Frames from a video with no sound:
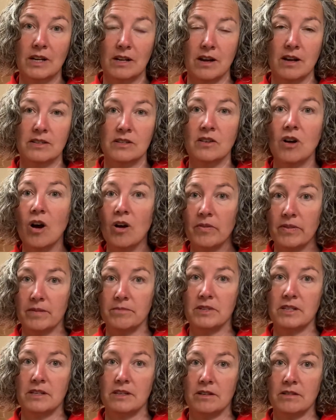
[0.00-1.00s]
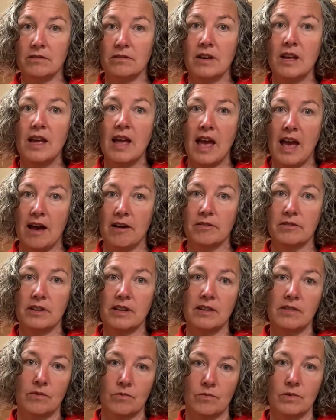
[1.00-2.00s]
God's called them to do out
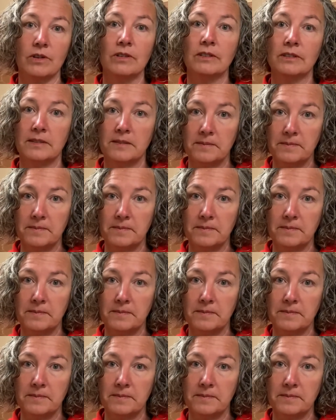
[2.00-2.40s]
in the world.